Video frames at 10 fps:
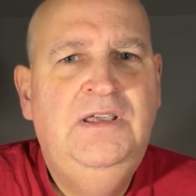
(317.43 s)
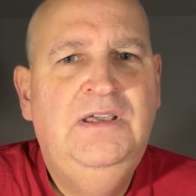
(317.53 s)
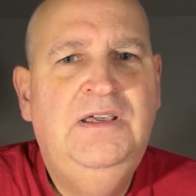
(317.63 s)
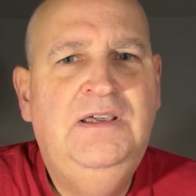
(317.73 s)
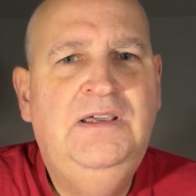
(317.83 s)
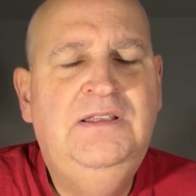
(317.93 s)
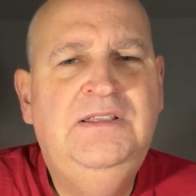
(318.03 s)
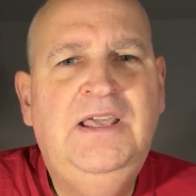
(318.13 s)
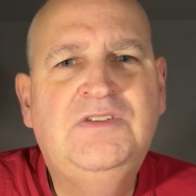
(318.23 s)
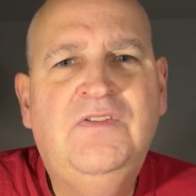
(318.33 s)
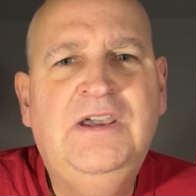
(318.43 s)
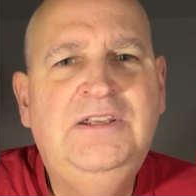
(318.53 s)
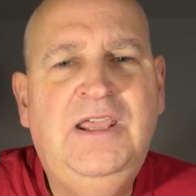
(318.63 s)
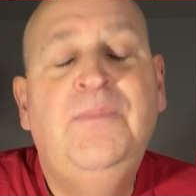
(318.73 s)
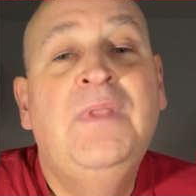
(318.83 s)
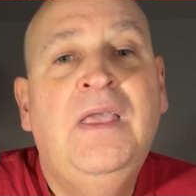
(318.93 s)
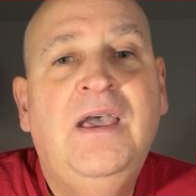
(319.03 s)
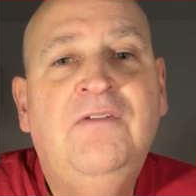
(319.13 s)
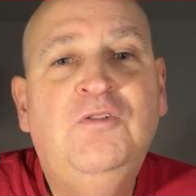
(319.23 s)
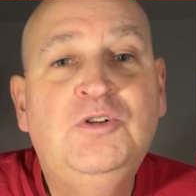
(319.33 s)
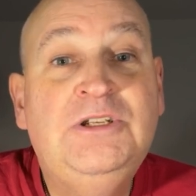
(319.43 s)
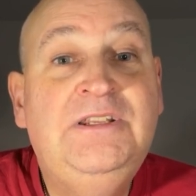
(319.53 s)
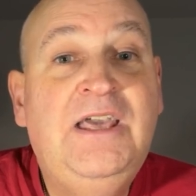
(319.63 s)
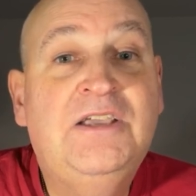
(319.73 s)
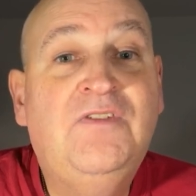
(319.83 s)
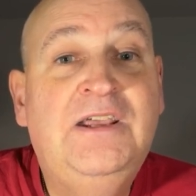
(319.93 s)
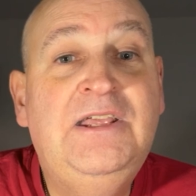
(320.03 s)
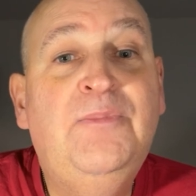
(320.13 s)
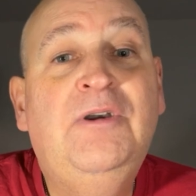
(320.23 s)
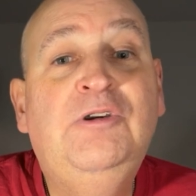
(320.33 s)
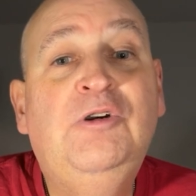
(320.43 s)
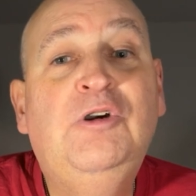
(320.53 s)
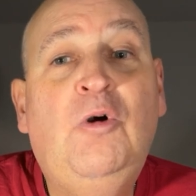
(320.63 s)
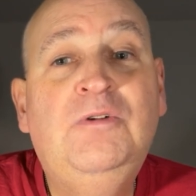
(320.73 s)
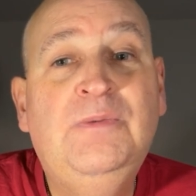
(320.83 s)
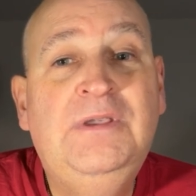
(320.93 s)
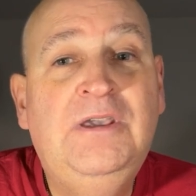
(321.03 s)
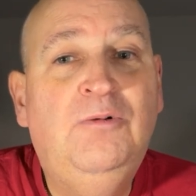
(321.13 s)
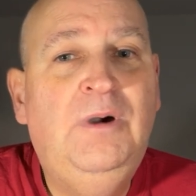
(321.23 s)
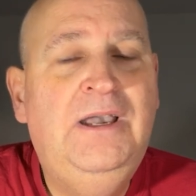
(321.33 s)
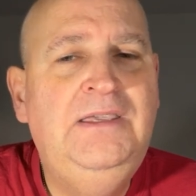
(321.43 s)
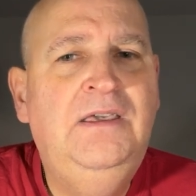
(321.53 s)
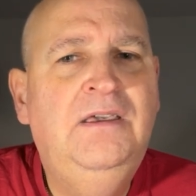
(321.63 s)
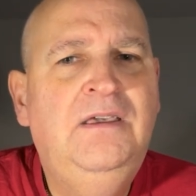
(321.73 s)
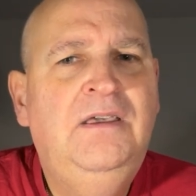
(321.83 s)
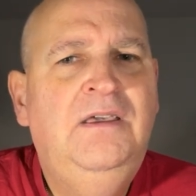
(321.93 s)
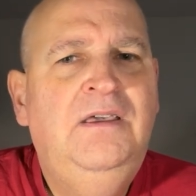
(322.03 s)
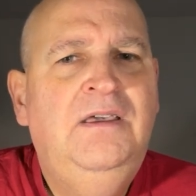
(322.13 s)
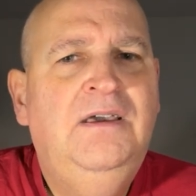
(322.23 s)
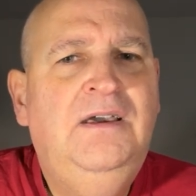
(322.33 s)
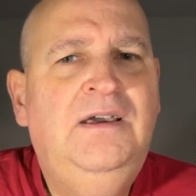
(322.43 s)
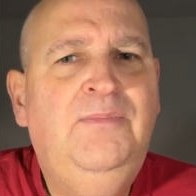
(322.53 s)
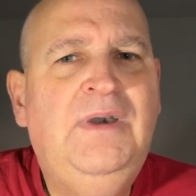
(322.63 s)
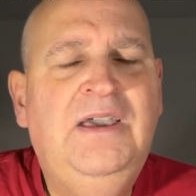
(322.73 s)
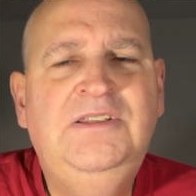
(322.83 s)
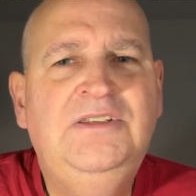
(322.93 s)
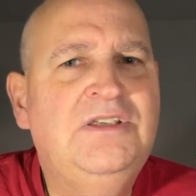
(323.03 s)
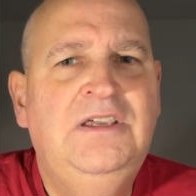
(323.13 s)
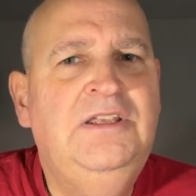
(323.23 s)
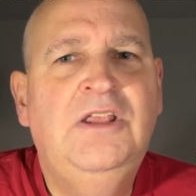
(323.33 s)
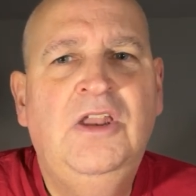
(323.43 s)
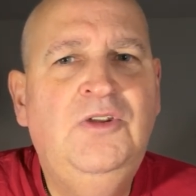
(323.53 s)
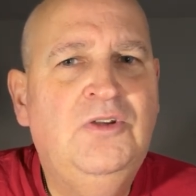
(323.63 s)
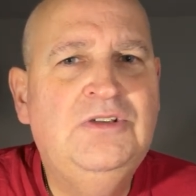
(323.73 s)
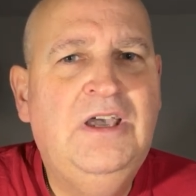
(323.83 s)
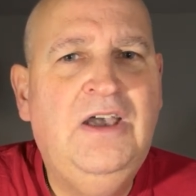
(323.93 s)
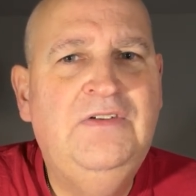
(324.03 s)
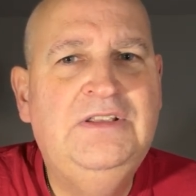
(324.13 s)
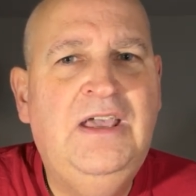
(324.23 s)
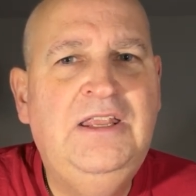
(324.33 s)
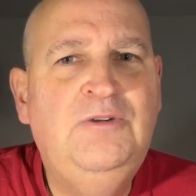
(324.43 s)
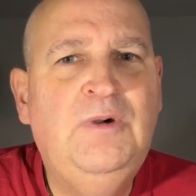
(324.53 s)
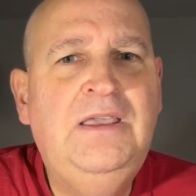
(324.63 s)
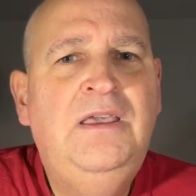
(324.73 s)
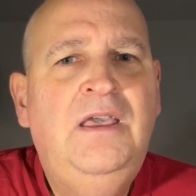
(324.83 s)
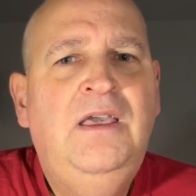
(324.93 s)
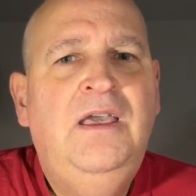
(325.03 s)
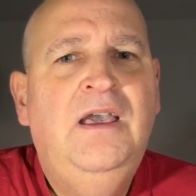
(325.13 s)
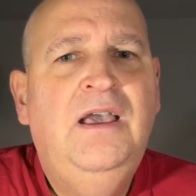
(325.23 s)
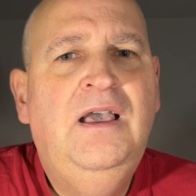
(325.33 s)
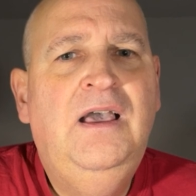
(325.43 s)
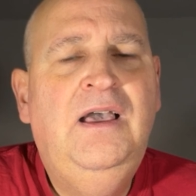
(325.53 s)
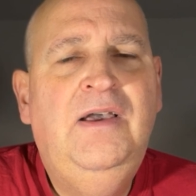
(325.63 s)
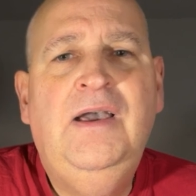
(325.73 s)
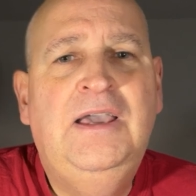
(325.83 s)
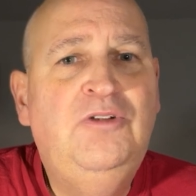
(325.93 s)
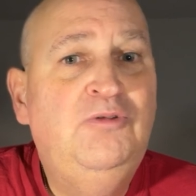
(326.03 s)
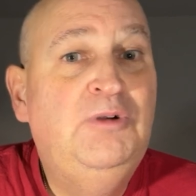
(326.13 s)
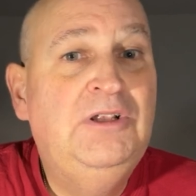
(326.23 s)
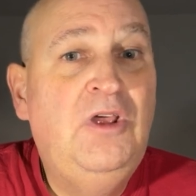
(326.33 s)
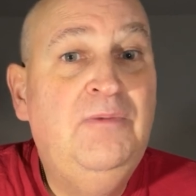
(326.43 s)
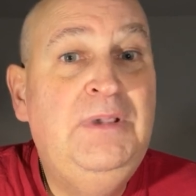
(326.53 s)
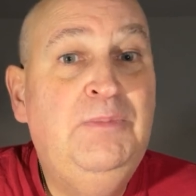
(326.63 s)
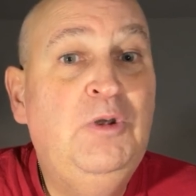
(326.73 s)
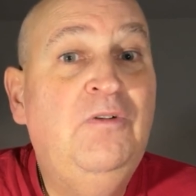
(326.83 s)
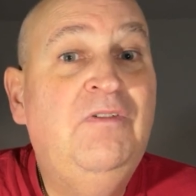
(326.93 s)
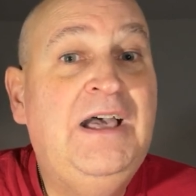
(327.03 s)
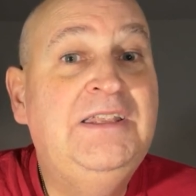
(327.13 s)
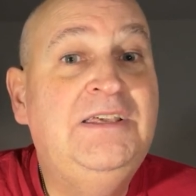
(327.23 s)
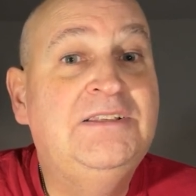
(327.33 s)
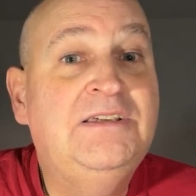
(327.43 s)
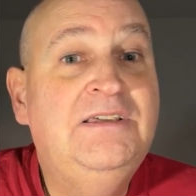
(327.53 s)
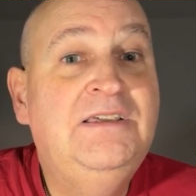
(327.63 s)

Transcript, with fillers: uh, next Friday. Unfortunately, next Friday I'm going to be away. Um, I decided not to have it anyway. Uh, I know quite a lot of people who have had it,